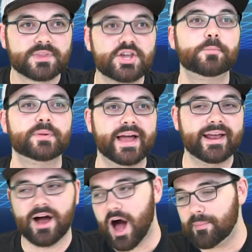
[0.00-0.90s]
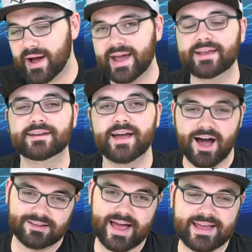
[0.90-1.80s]
You'll play it. I'll buy it.
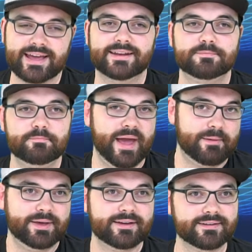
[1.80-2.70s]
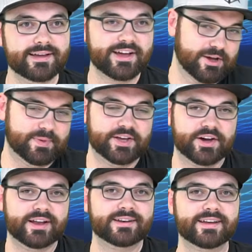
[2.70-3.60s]
I'll like it. Maybe. It could be
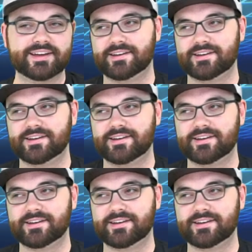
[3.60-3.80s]
good.